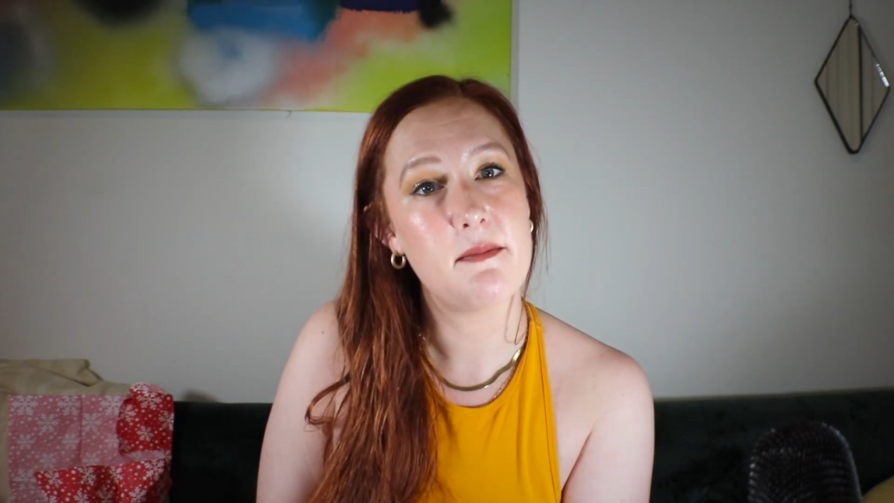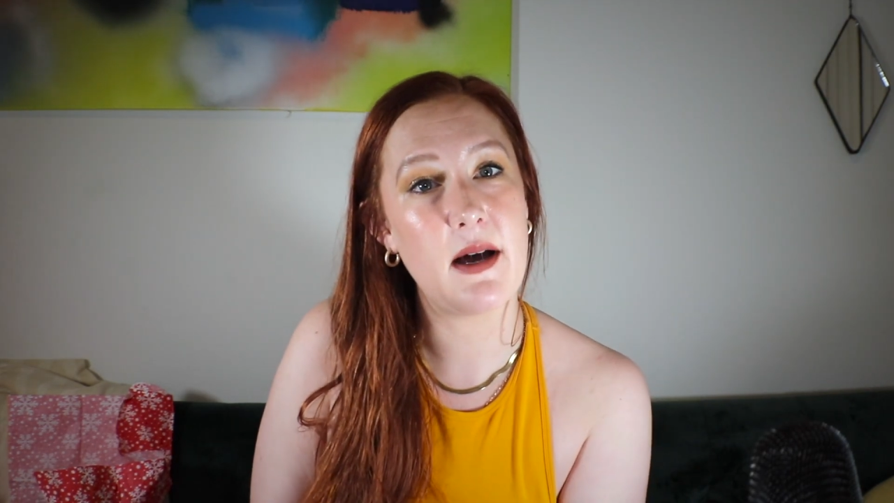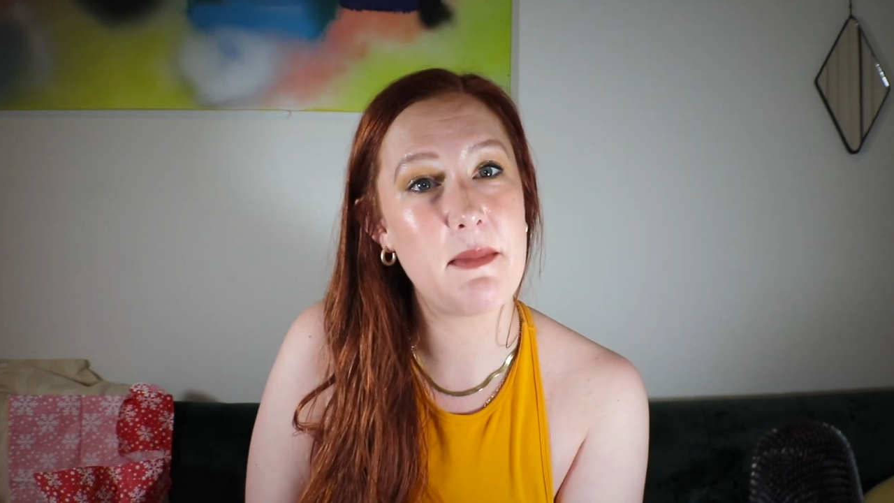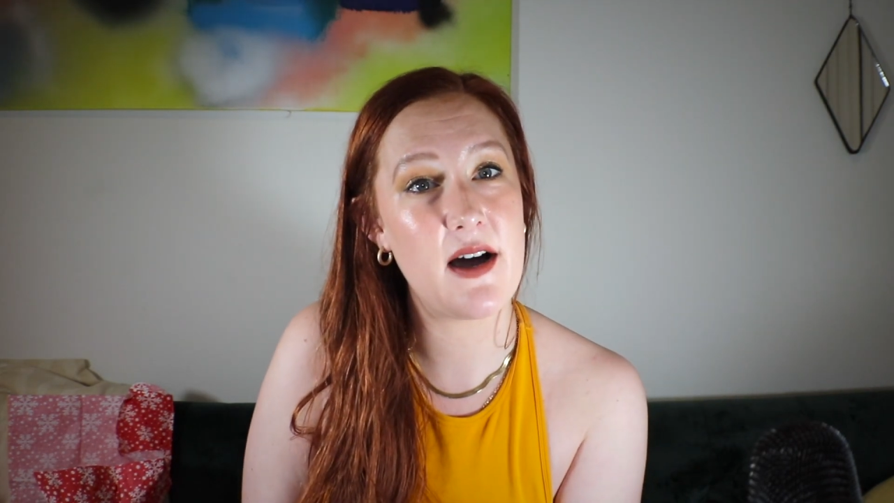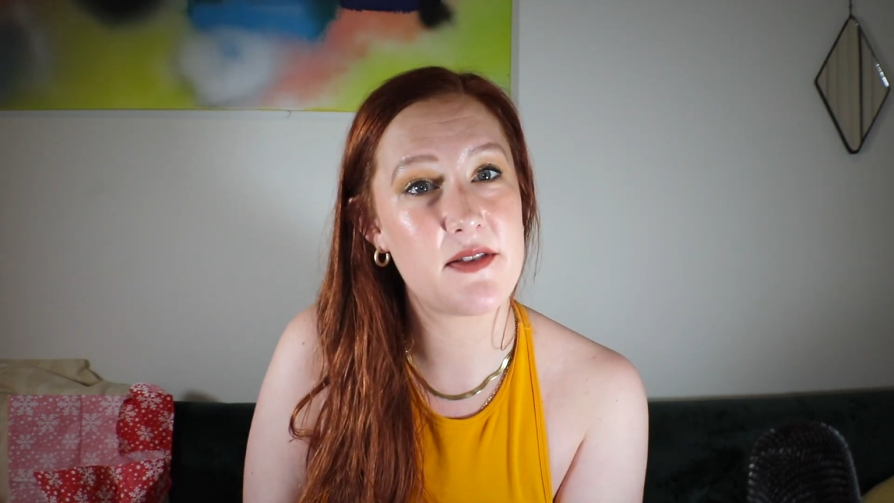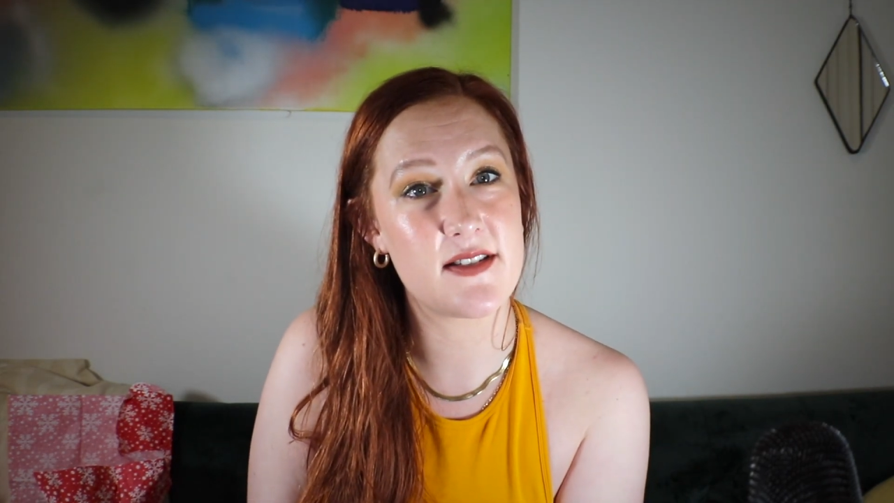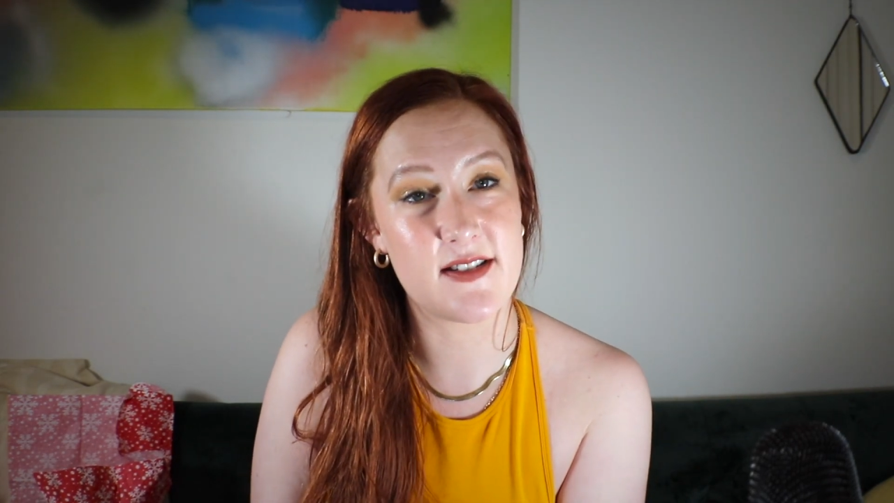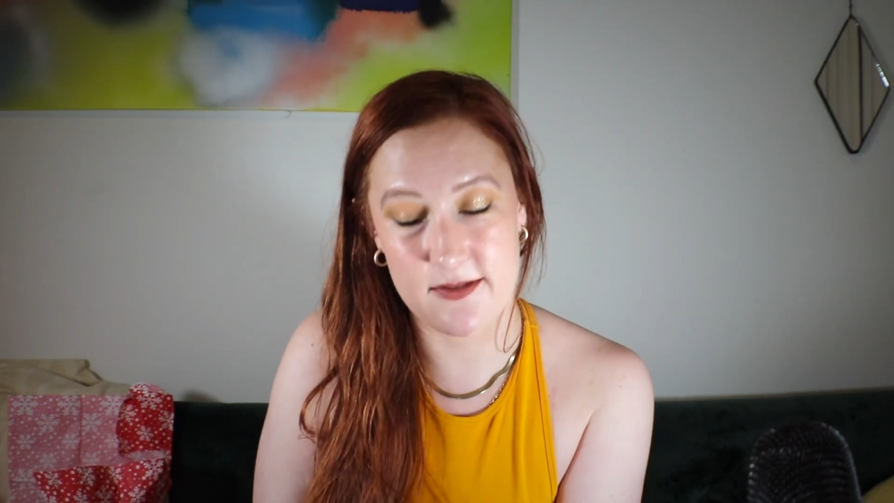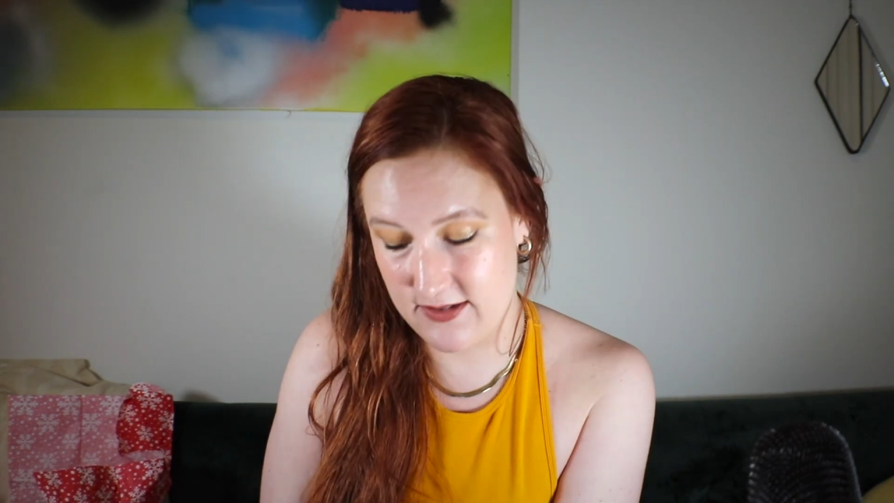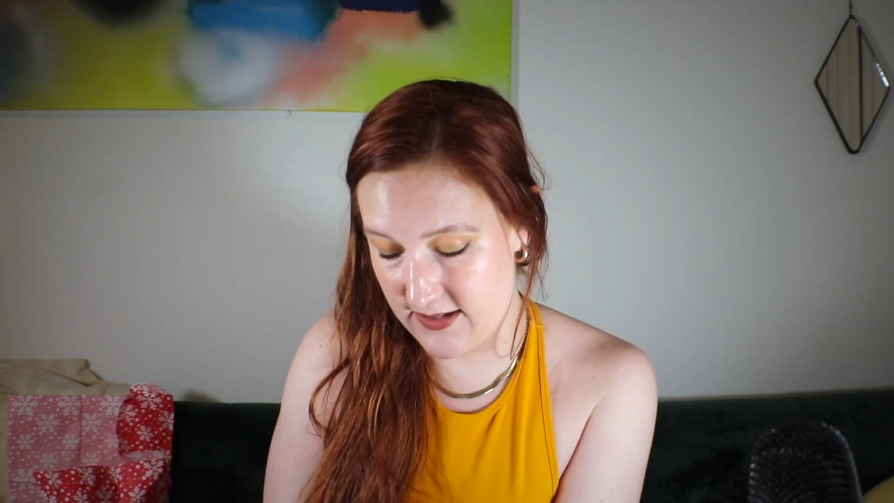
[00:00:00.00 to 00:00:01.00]
My mouth
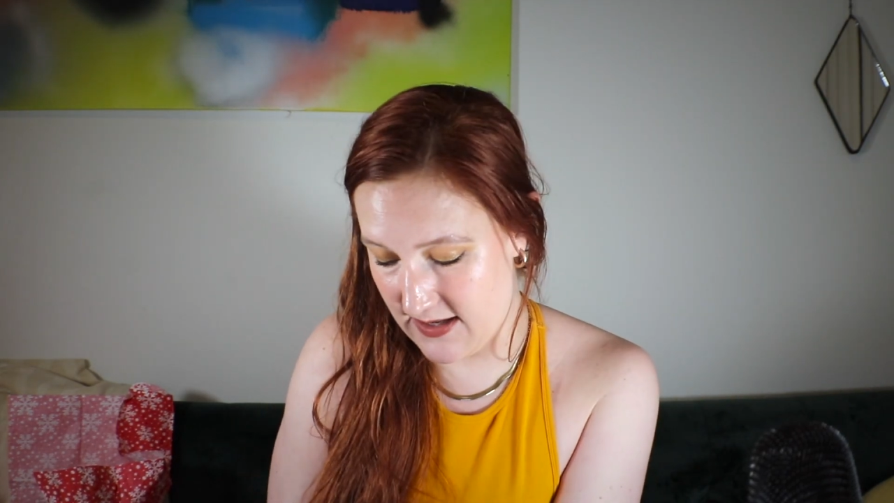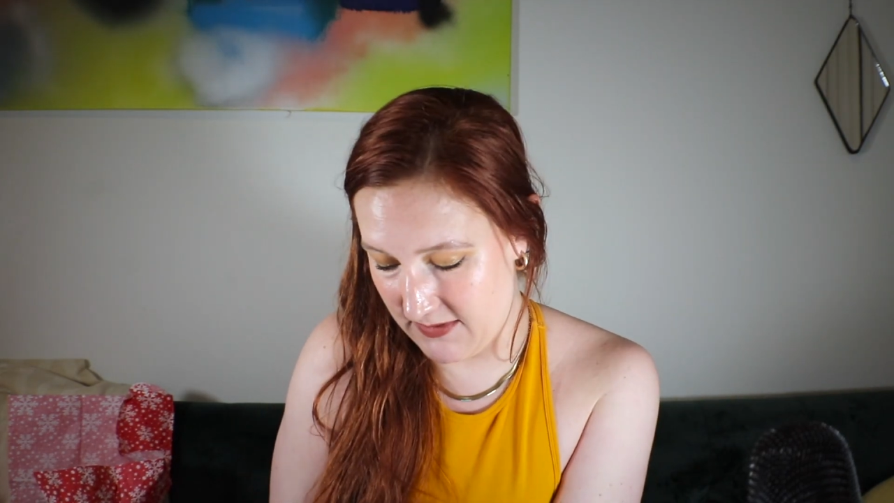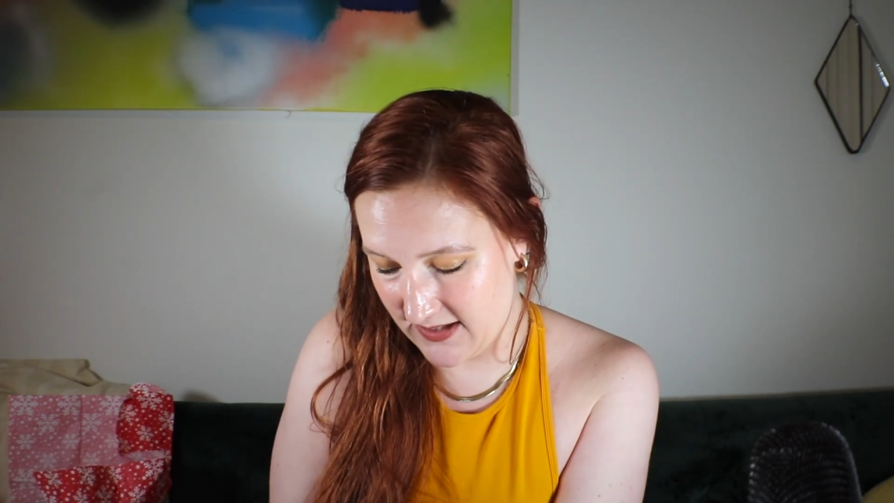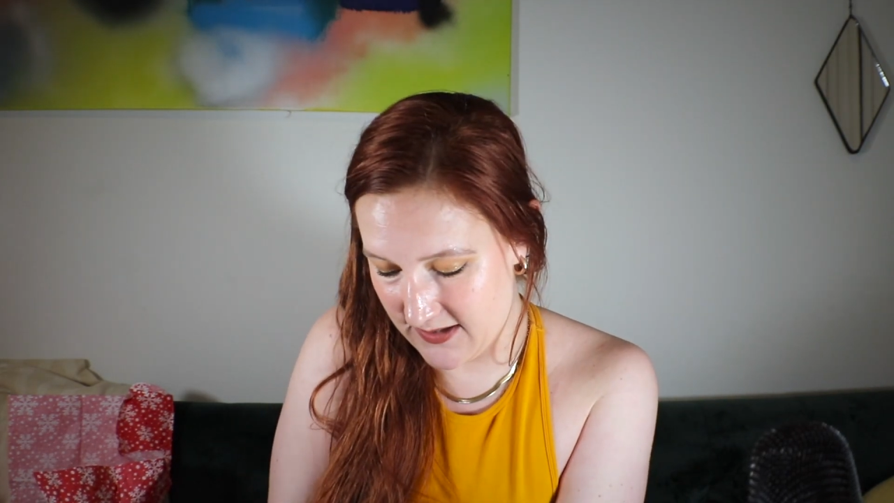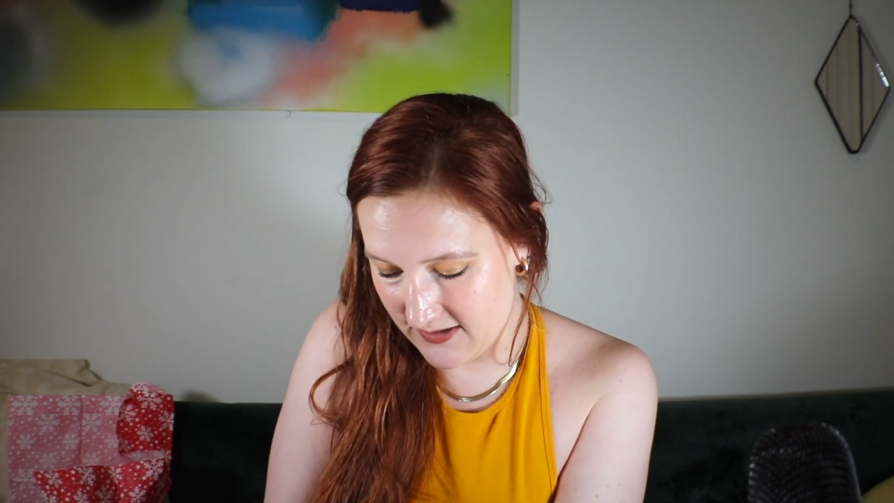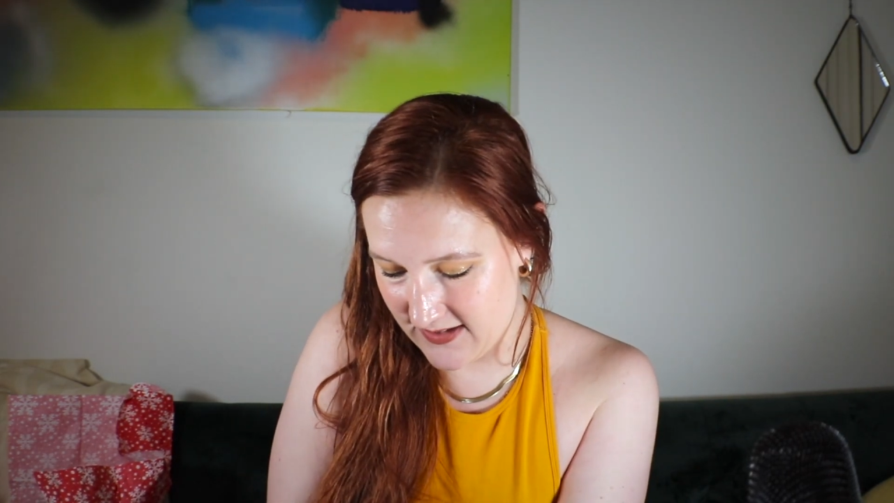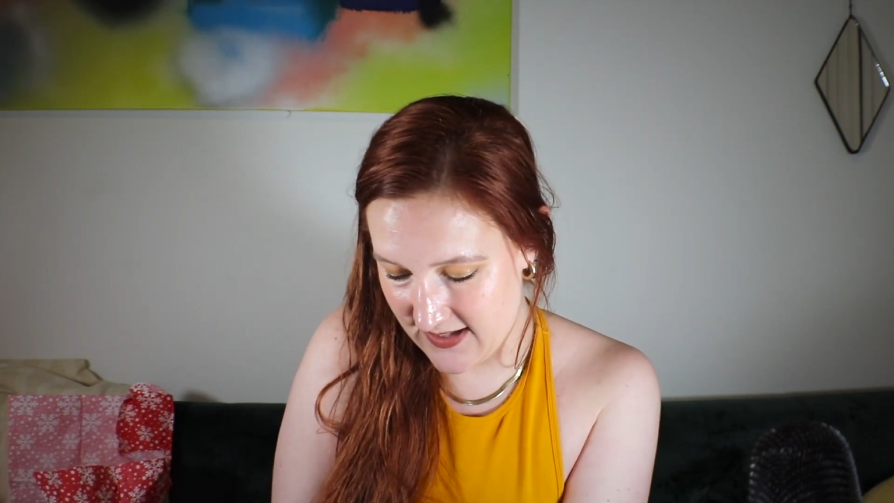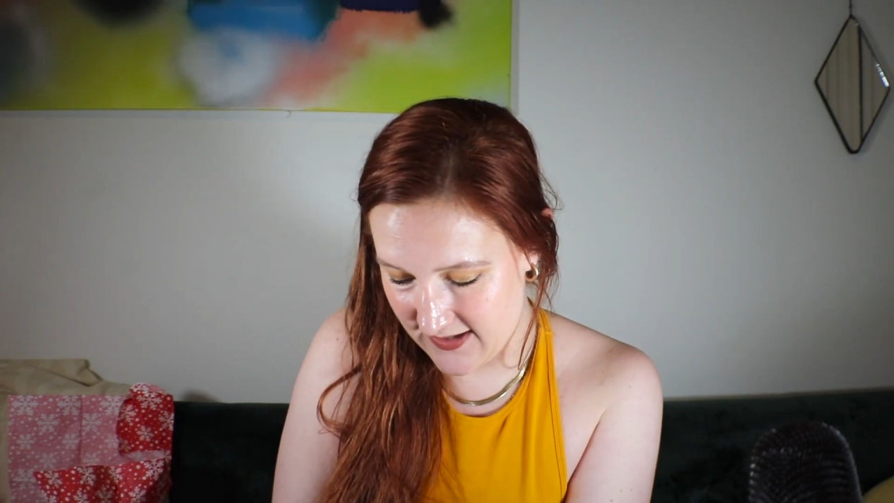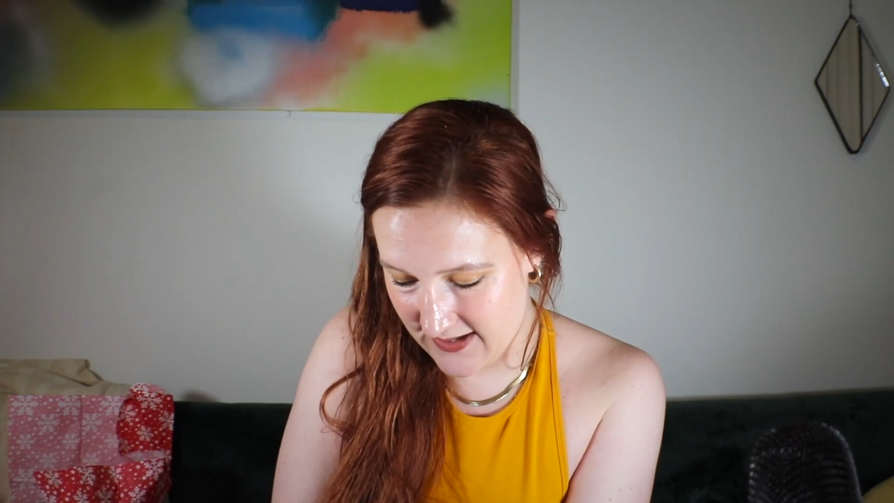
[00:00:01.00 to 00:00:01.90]
is just running. I'm like so excited to